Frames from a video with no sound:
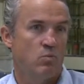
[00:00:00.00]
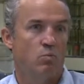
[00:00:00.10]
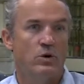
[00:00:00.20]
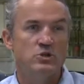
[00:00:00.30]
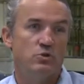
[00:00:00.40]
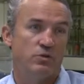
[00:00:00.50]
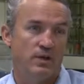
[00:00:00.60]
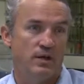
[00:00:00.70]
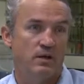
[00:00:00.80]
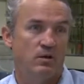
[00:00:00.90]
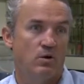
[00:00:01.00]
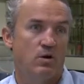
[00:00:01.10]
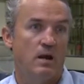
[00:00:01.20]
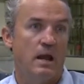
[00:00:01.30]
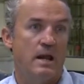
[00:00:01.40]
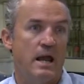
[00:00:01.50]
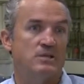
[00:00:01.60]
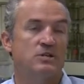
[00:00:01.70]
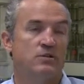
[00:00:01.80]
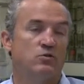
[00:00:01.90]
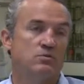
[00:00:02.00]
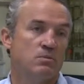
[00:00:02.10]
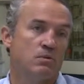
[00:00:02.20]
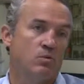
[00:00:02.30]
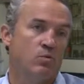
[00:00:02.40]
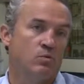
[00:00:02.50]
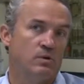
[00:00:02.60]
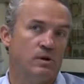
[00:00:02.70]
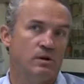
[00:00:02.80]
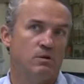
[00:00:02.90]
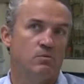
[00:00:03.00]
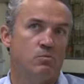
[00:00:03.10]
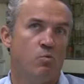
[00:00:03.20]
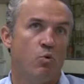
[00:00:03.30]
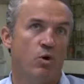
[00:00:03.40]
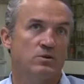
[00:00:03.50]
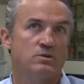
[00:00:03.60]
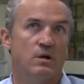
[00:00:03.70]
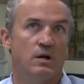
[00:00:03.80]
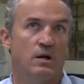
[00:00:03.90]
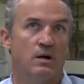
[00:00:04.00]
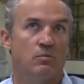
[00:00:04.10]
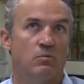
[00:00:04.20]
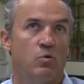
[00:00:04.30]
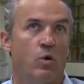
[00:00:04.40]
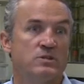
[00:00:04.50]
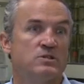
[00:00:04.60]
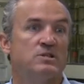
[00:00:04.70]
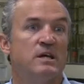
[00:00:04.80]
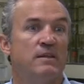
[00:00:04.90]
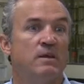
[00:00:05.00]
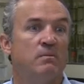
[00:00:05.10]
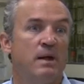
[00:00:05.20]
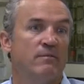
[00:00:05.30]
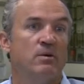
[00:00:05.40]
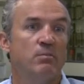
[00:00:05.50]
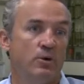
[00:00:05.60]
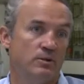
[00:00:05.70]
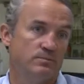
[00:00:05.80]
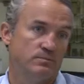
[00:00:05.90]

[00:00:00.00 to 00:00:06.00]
what did you think, and asking those more questions to get them to have input.